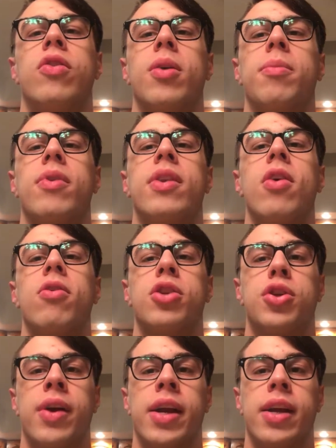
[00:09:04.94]
some Delt
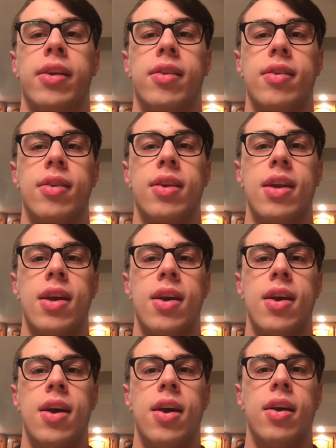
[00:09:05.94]
training
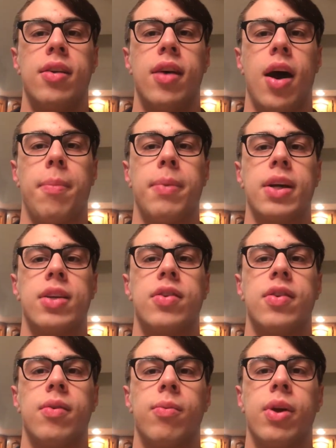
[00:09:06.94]

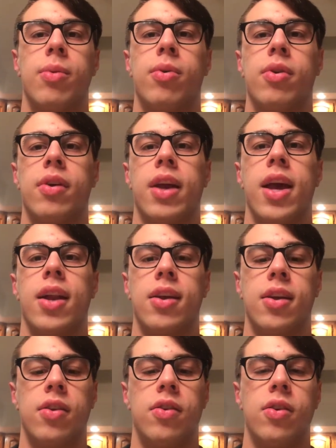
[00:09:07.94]
topics. We will get
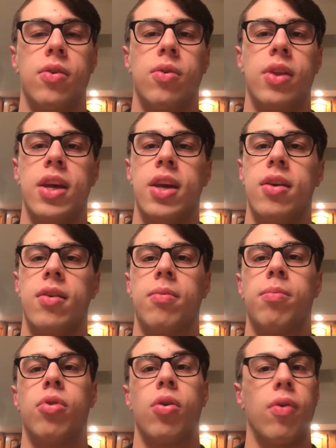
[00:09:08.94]
into the
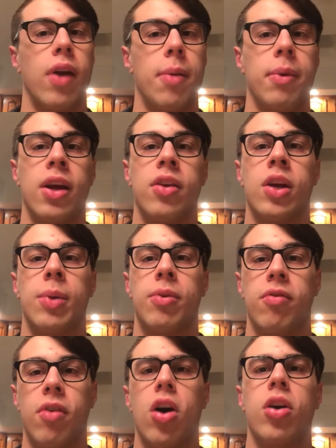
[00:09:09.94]
programming in terms
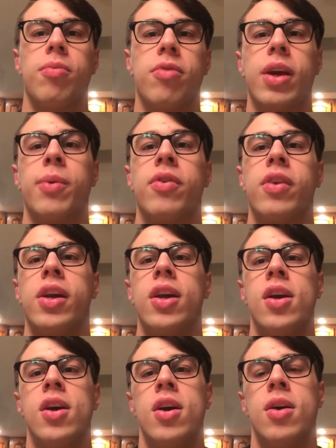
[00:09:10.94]
of volume, frequency,
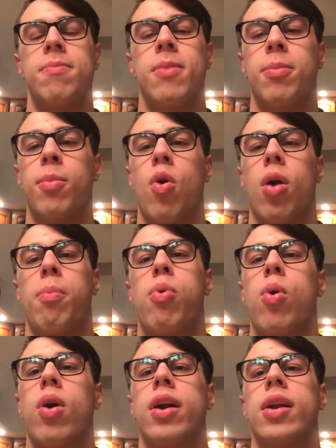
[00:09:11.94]
but more
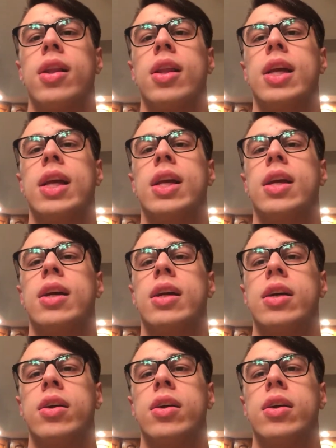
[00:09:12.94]
importantly,